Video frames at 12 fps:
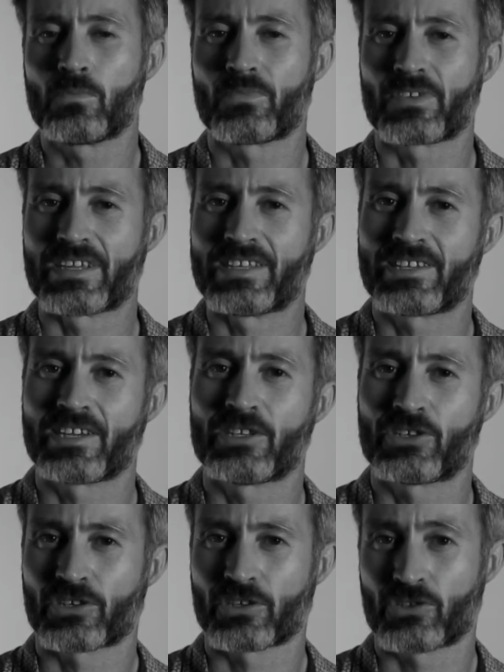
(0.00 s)
Eating
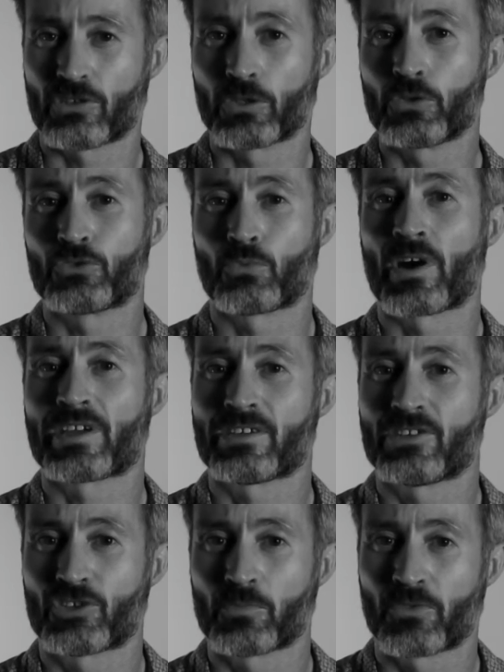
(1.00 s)
to lose weight
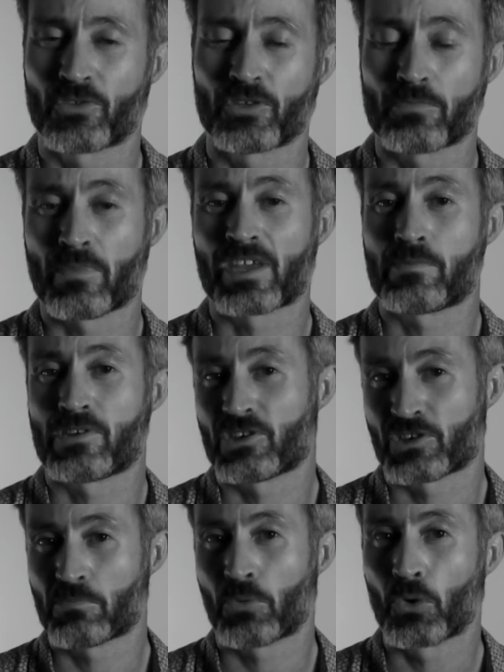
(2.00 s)
is something that maybe is
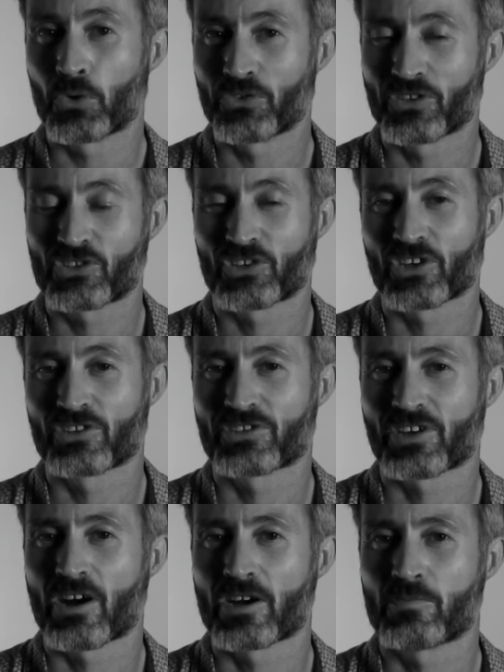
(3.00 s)
important at certain
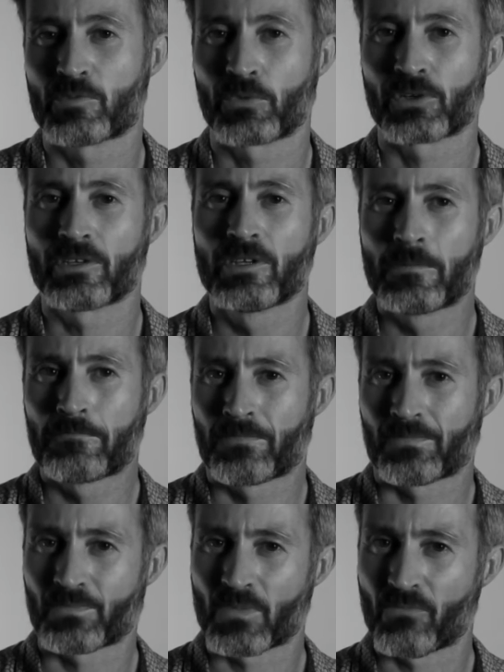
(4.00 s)
times, but
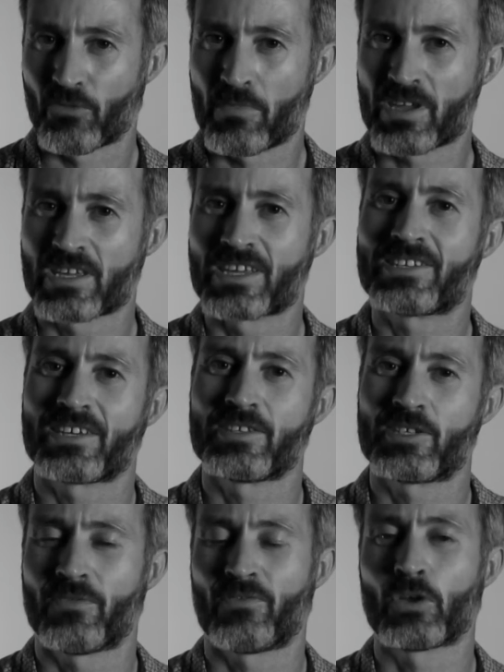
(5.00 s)
for me, eating
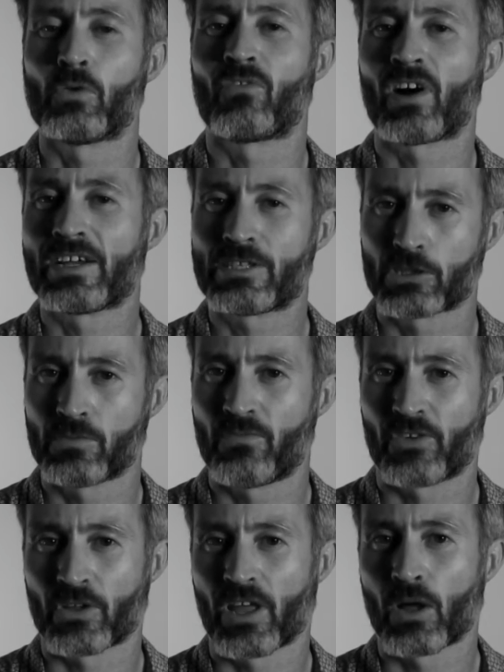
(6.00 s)
to feel vital and
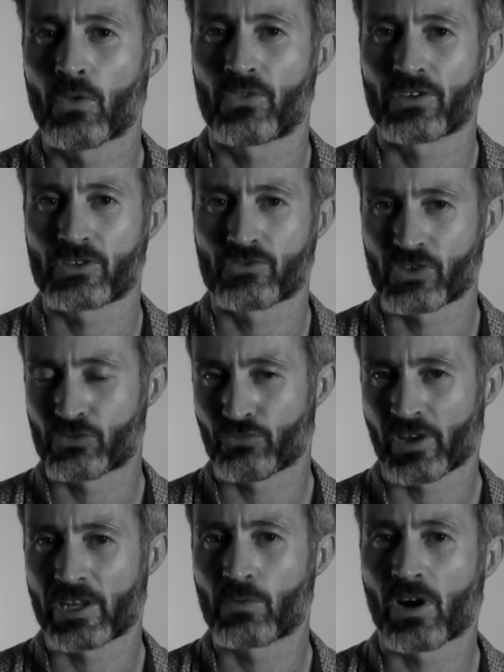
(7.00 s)
feel healthy is
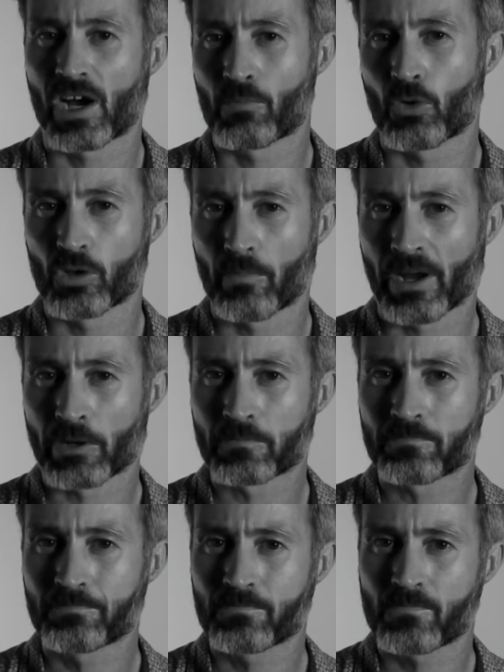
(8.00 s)
really what I'm all
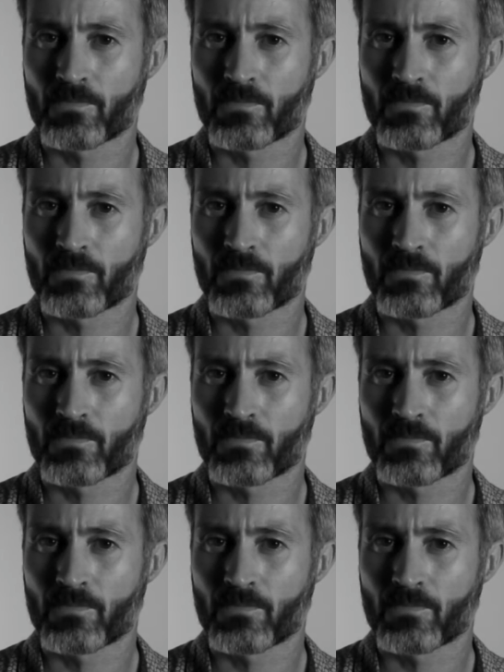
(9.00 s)
about.